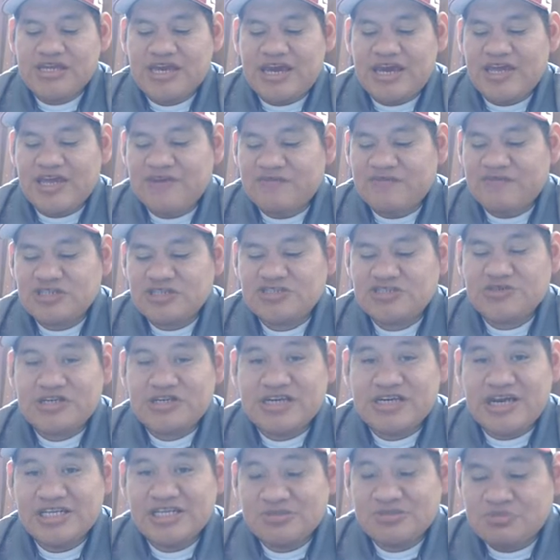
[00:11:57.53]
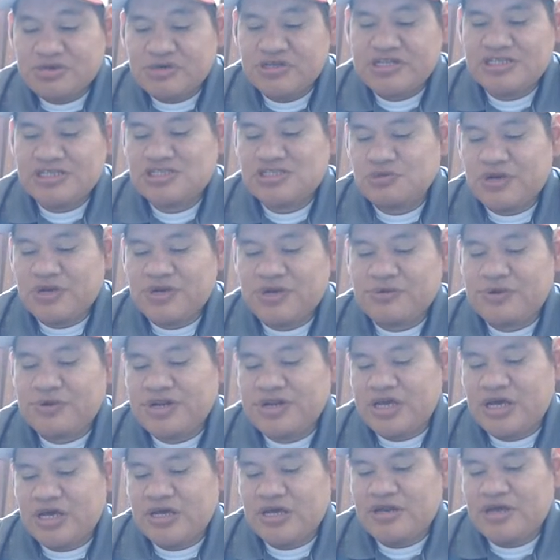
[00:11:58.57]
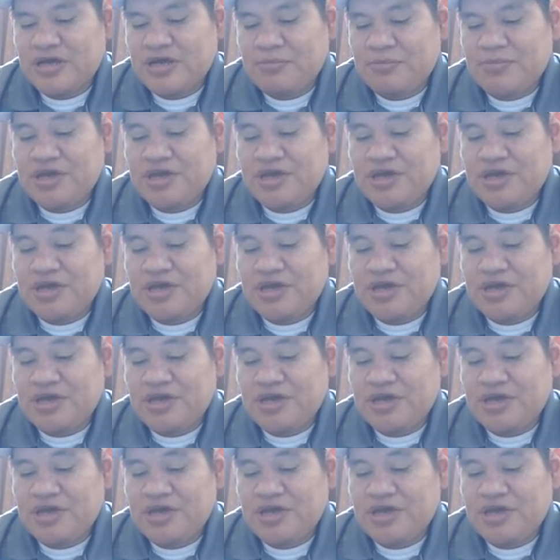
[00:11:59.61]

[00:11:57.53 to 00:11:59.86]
anniversary guest book. This is what I wrote down.